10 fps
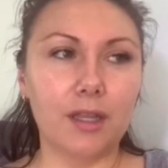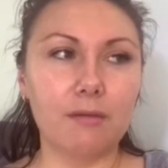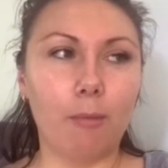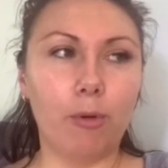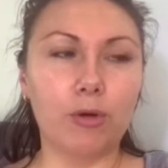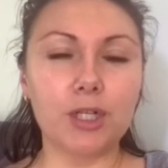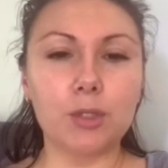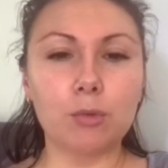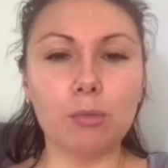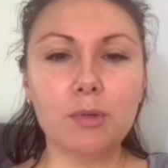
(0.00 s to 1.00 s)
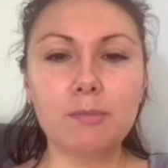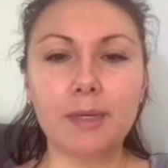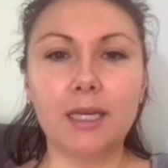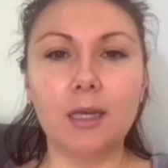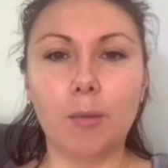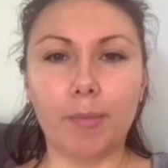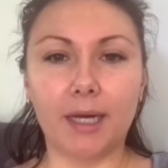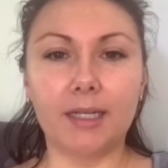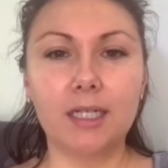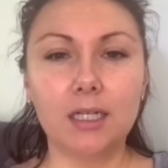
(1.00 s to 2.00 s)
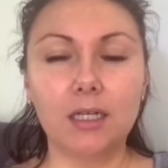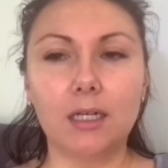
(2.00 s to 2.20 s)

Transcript: I think my portions were a bit big, but